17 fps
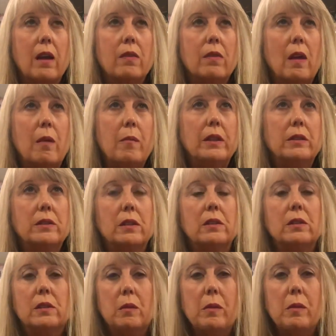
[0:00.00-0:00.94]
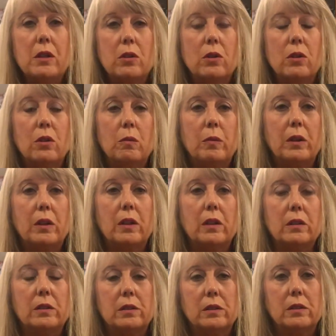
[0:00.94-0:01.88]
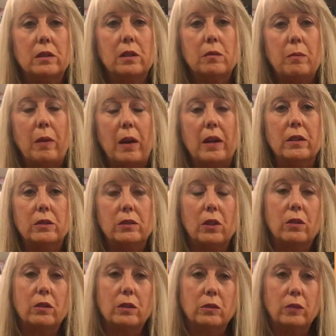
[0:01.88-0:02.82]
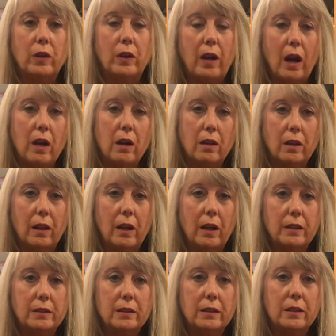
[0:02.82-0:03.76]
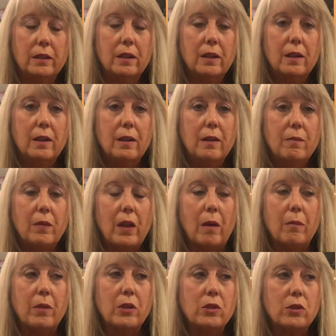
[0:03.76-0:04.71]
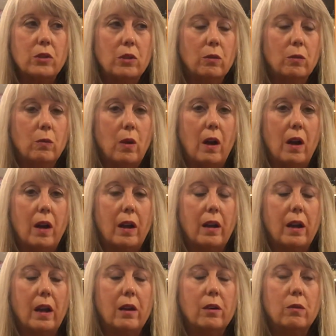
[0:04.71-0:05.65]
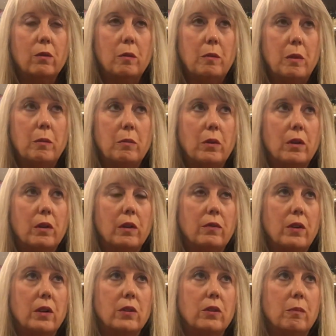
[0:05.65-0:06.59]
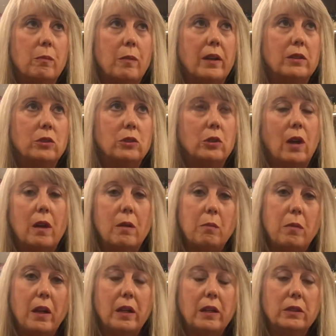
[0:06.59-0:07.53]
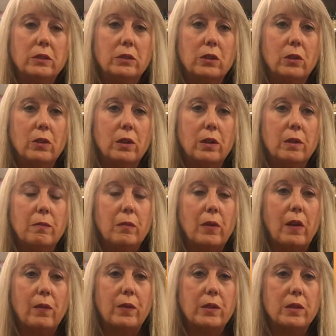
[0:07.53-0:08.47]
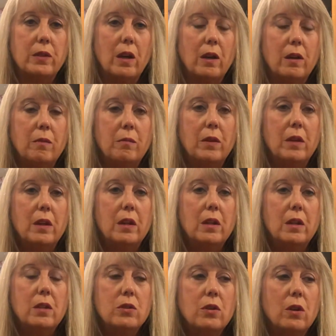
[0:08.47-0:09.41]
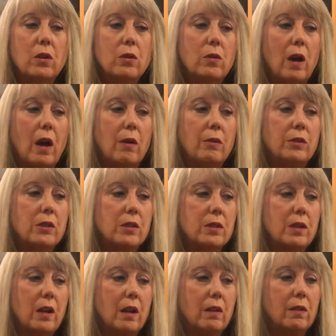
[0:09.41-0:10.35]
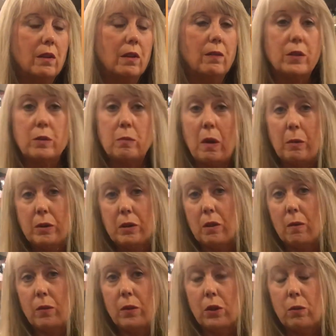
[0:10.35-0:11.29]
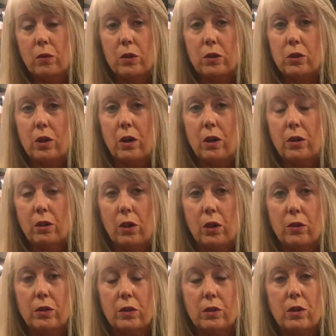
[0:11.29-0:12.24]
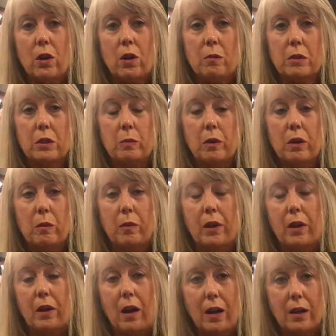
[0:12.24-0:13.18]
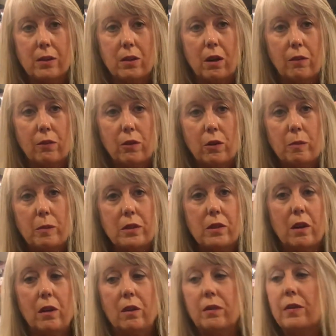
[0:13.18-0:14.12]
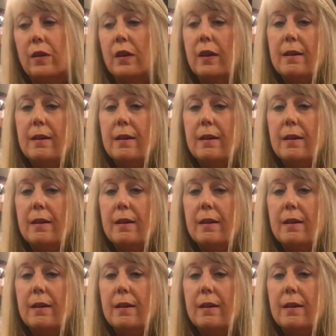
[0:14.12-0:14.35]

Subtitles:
That makes sense to me too, because baking soda is very alkalizing. I'm not sure why. I don't remember if Dr. Mann tried baking soda at the time. So I would just say that this might be something you want to try on your own as a home experiment. I saw it for myself.